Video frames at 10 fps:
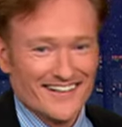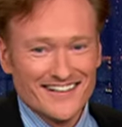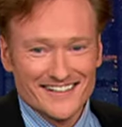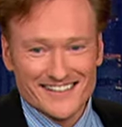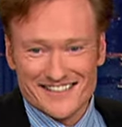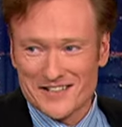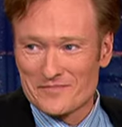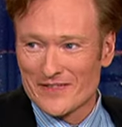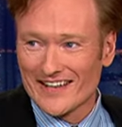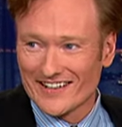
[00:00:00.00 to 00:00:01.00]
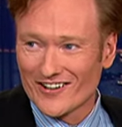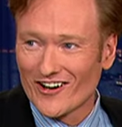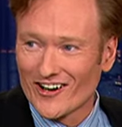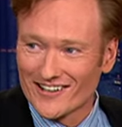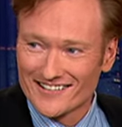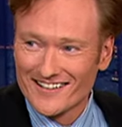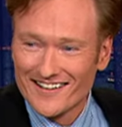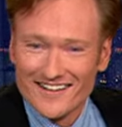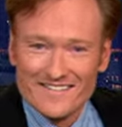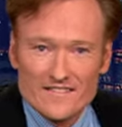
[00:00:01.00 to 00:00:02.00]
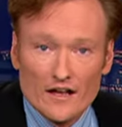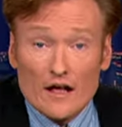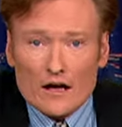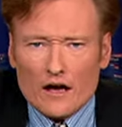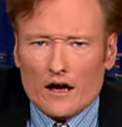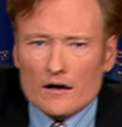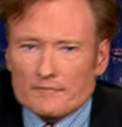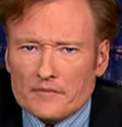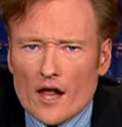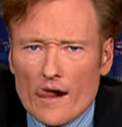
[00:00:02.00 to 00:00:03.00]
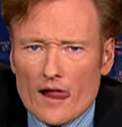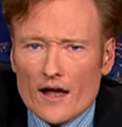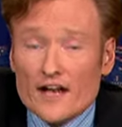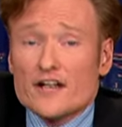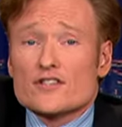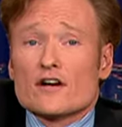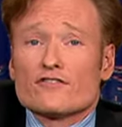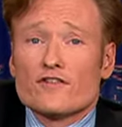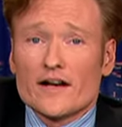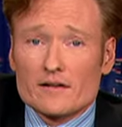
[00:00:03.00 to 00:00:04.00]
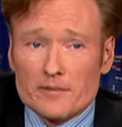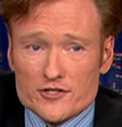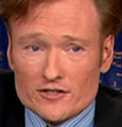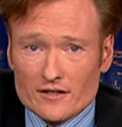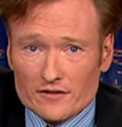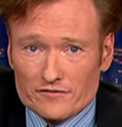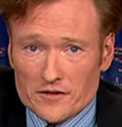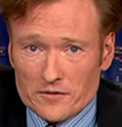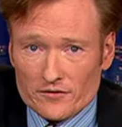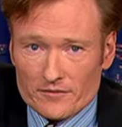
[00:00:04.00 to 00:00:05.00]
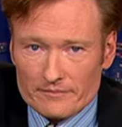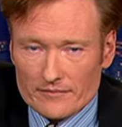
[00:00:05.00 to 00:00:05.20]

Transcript: This isn't a bit at all. And here's our final budget cut, folks.